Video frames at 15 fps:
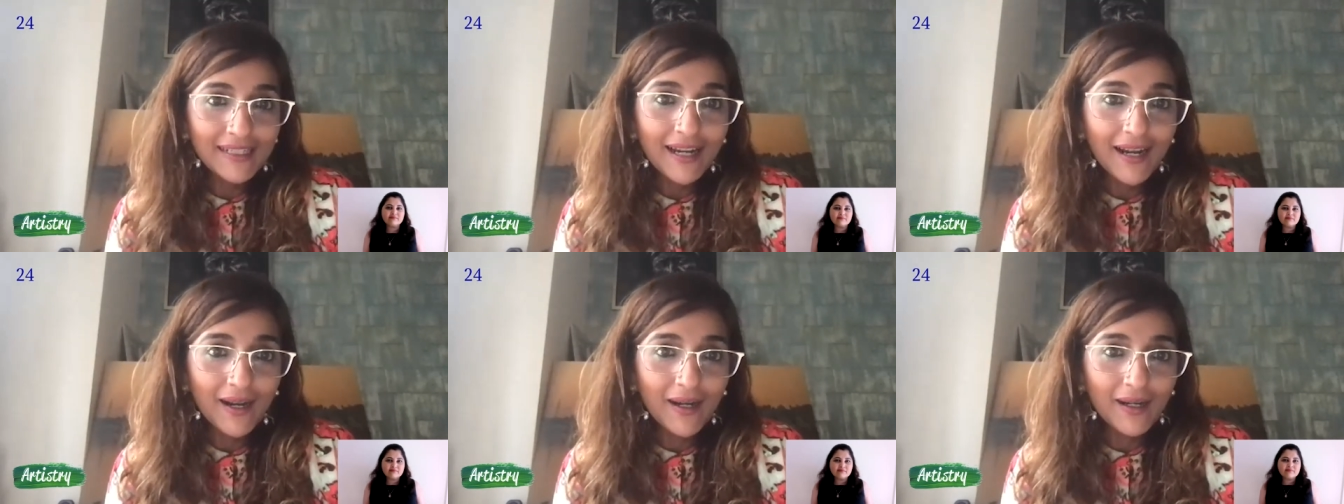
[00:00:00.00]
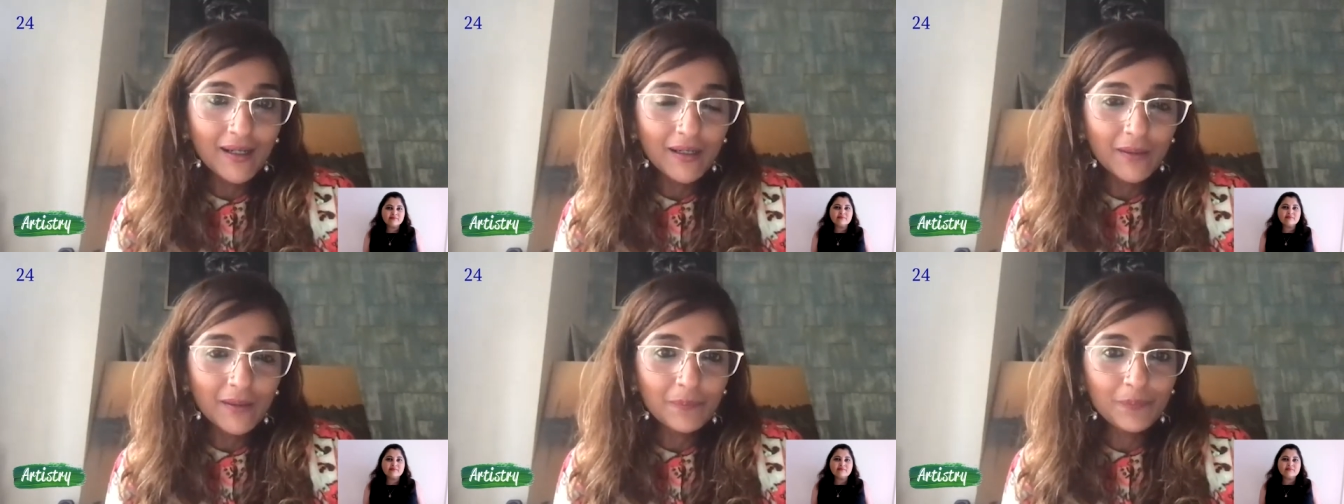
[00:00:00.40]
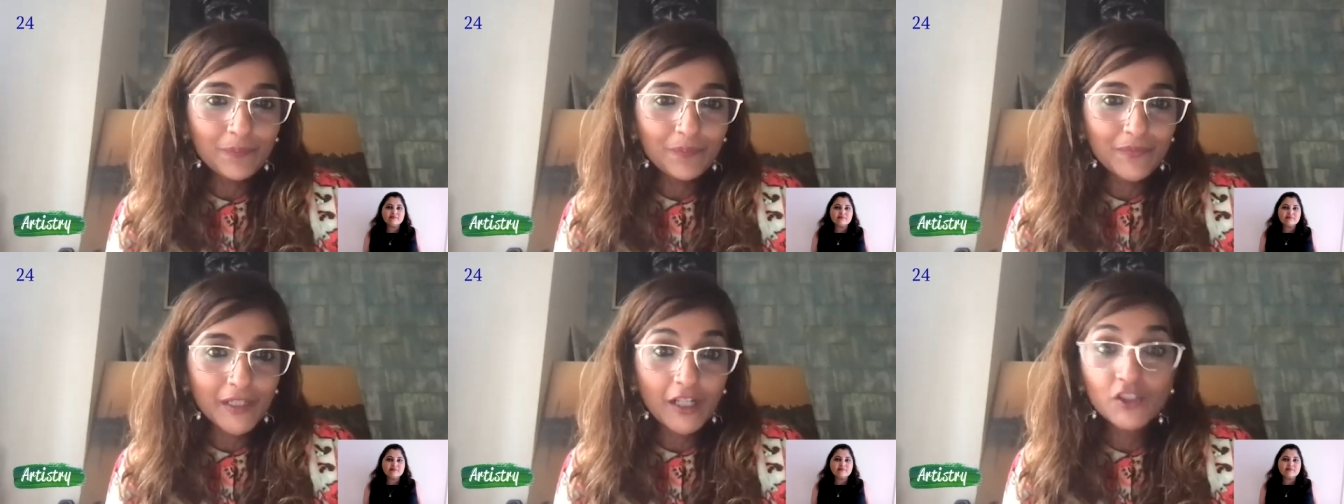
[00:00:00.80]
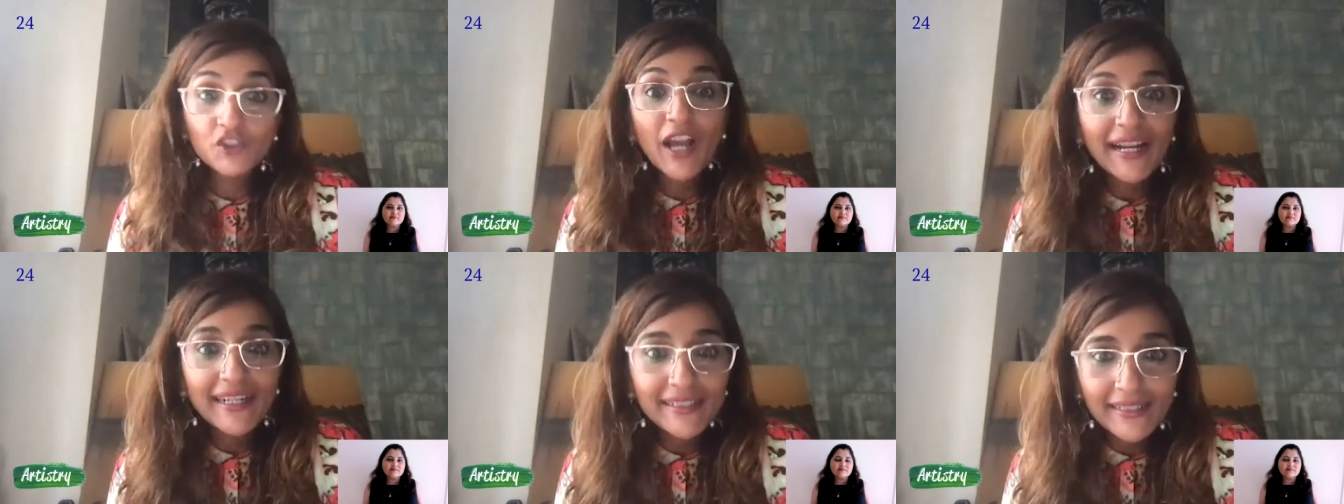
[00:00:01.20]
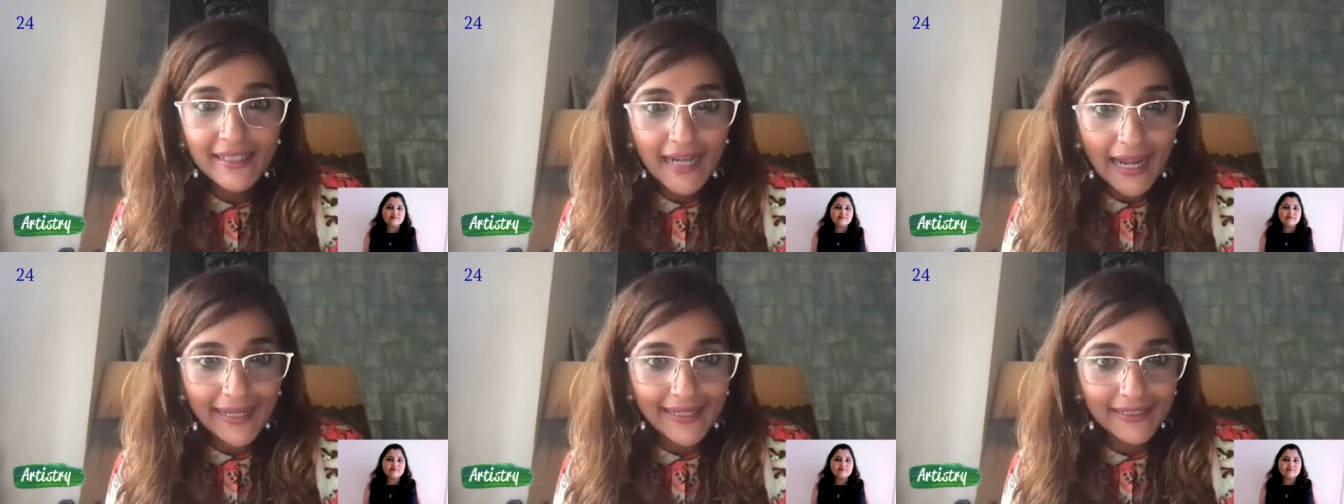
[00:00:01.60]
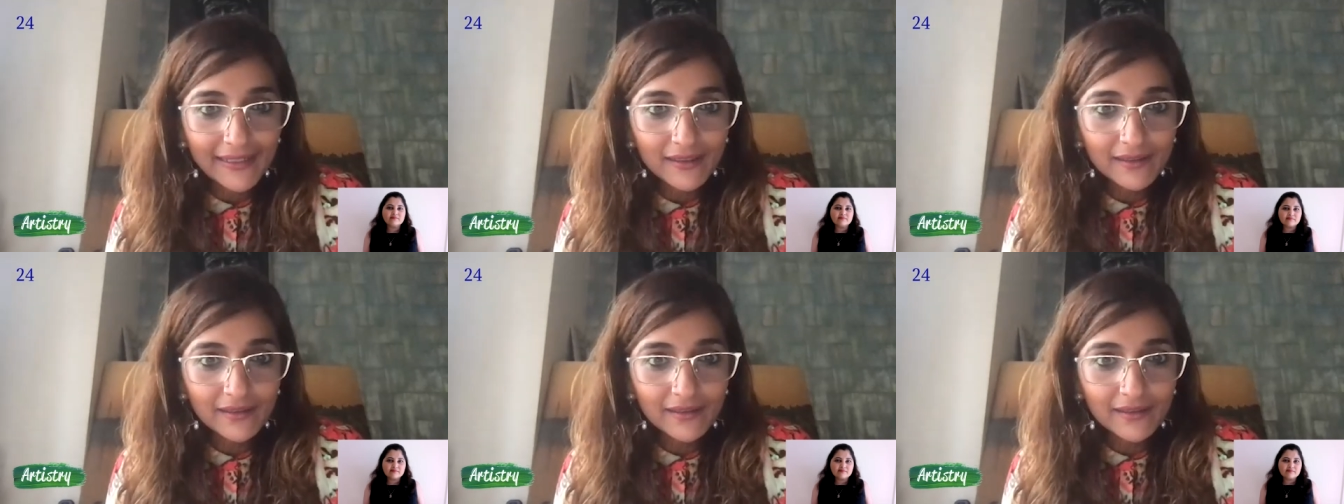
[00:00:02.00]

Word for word: uh, a child crying